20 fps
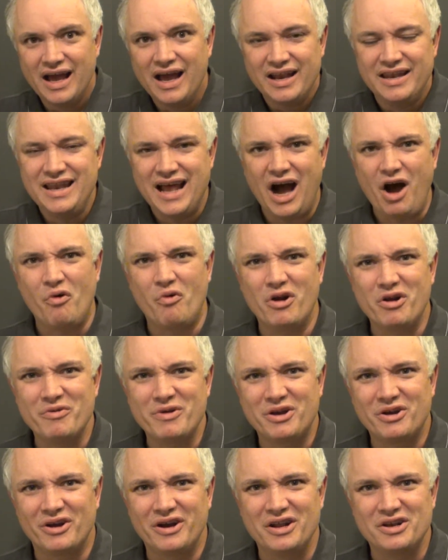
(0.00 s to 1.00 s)
Now what are we
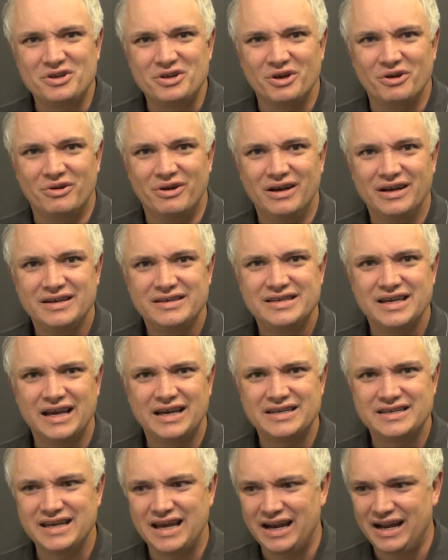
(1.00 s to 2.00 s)
going to do?
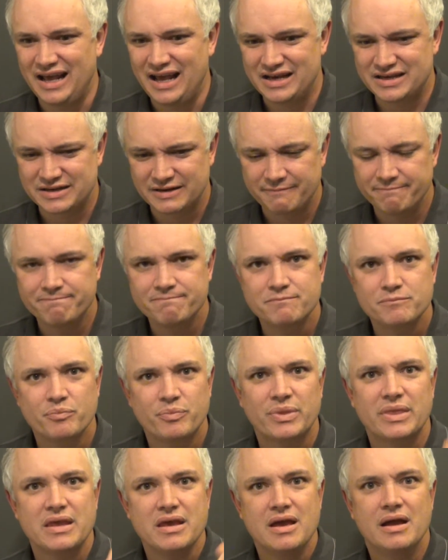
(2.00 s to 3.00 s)
Jake's dad asked.
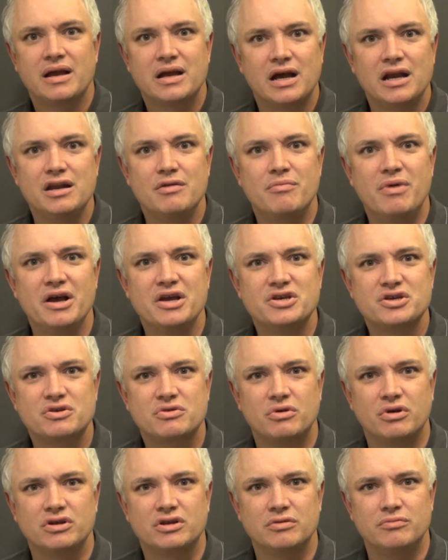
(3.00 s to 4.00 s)
Come to my
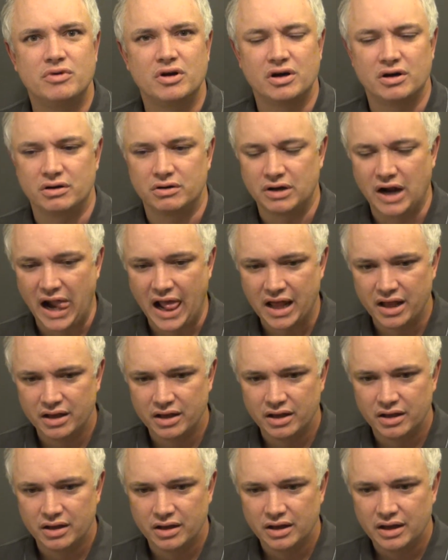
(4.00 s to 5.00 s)
school tomorrow
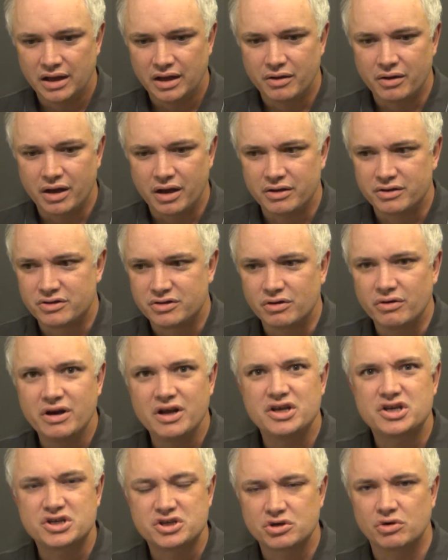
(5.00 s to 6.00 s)

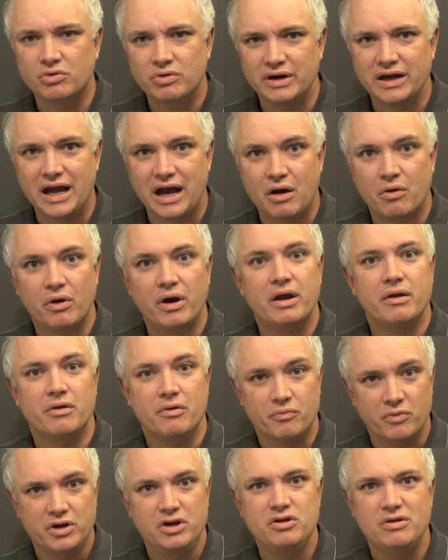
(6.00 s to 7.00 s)
during story hour
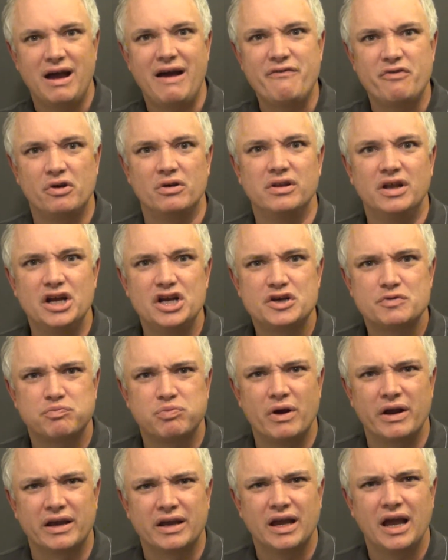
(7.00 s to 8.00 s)
and when you have your lunch
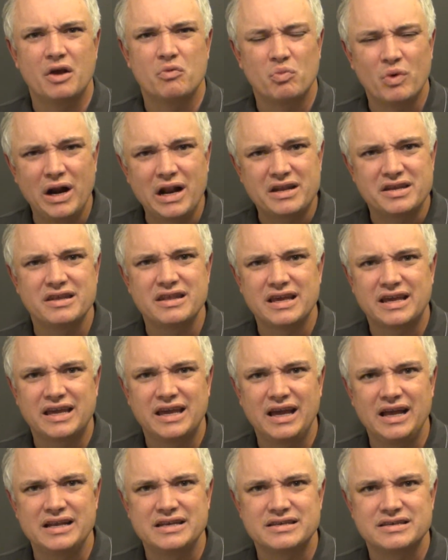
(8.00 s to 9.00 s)
break and read it to the
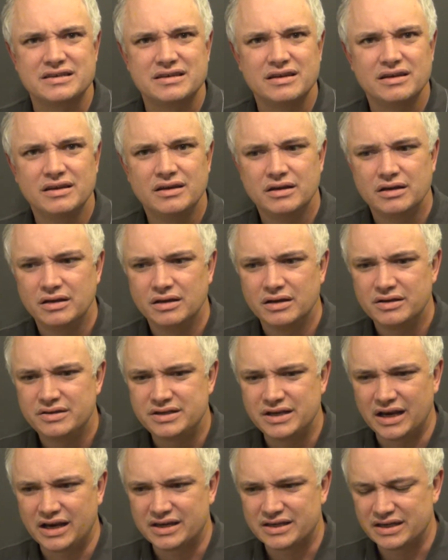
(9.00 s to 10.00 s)
kids,
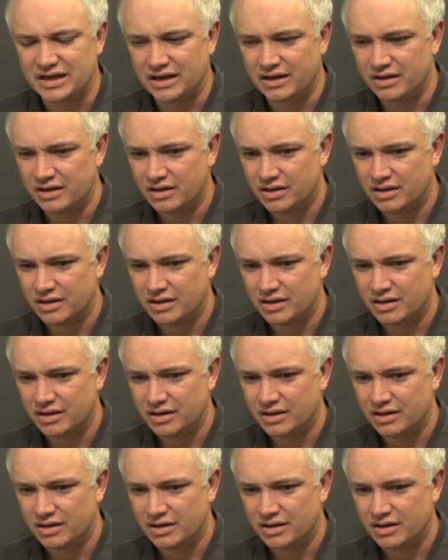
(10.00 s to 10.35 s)
Jake said.